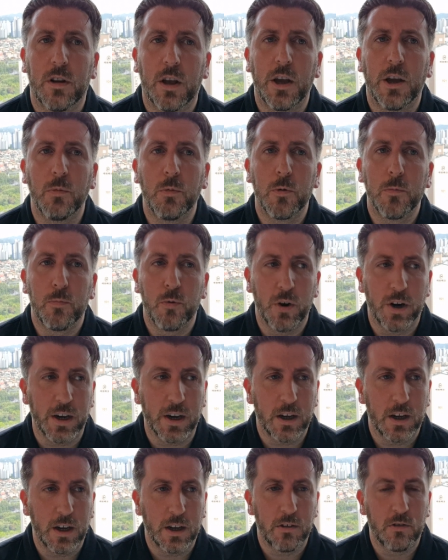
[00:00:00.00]
that he will
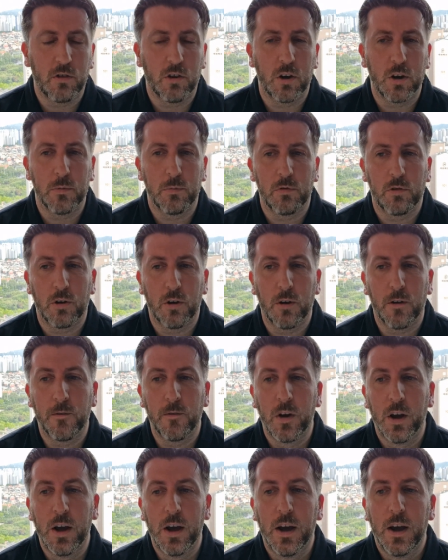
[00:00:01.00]
bring in terms
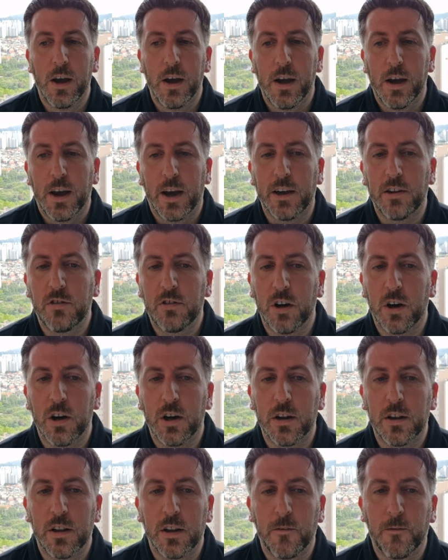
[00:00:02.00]
of he
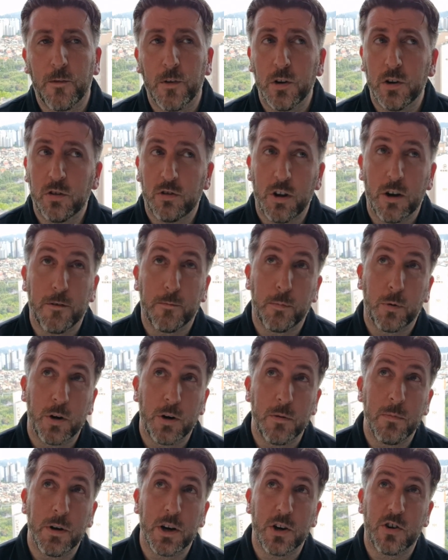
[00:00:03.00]
started the first half
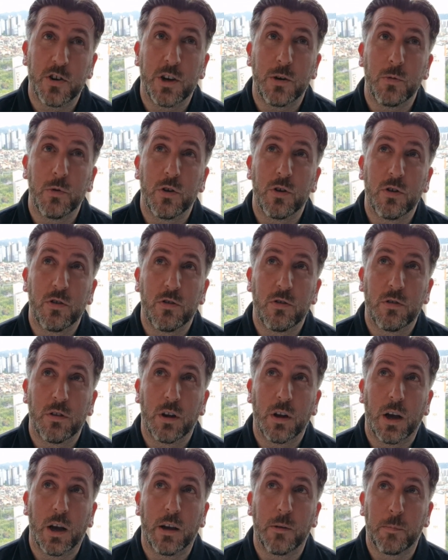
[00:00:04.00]
pretty much. He was
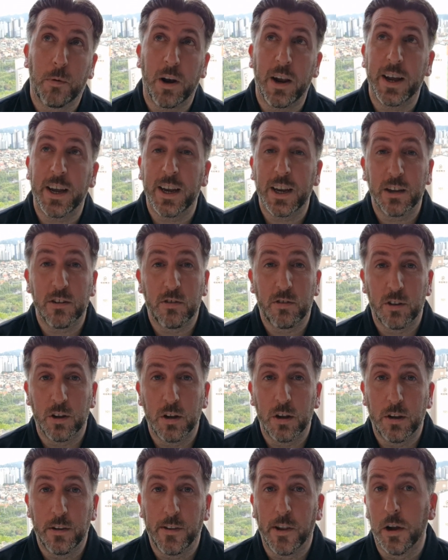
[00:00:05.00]
uh, playing as
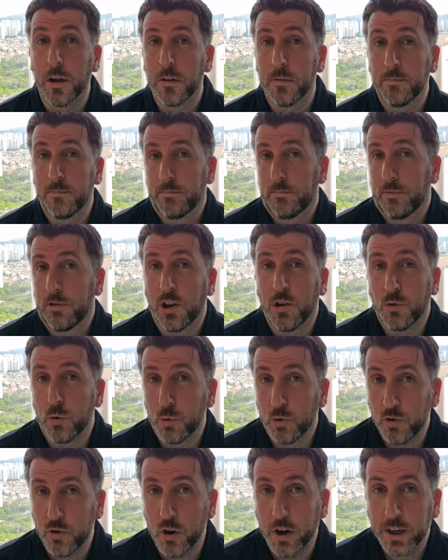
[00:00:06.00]
the the
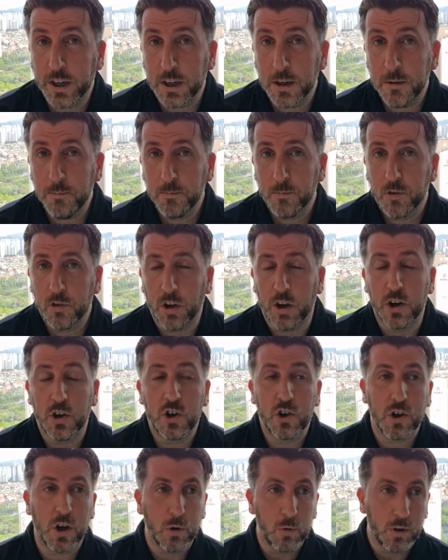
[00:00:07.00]
central striker, so it
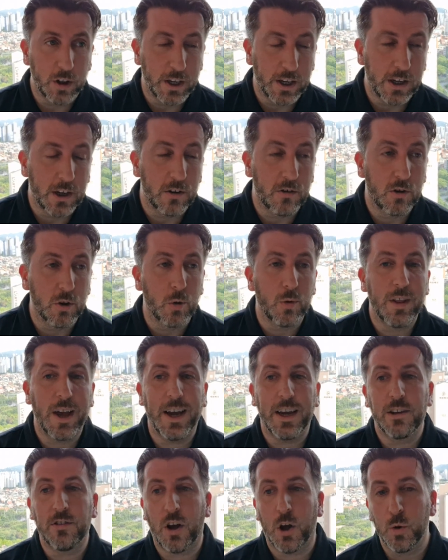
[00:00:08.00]
showed that he could do
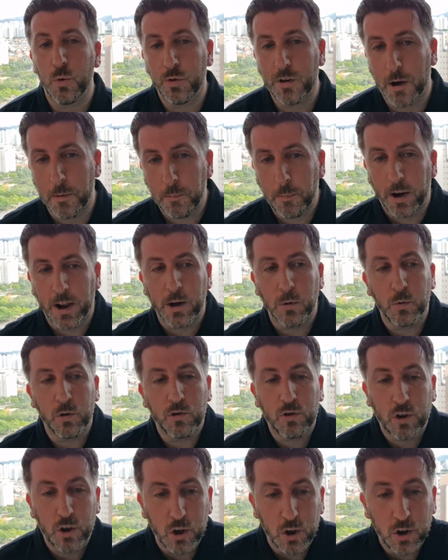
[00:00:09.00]
that. His hold up play
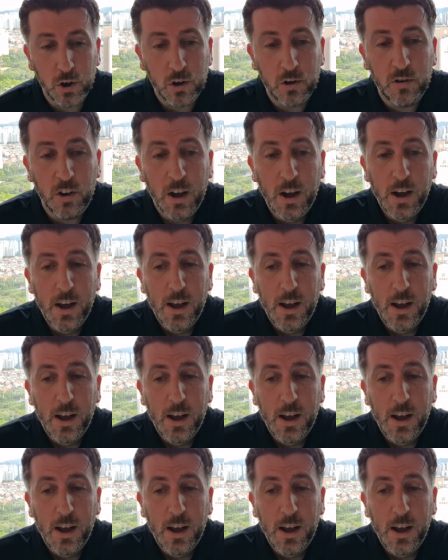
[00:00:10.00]
was good.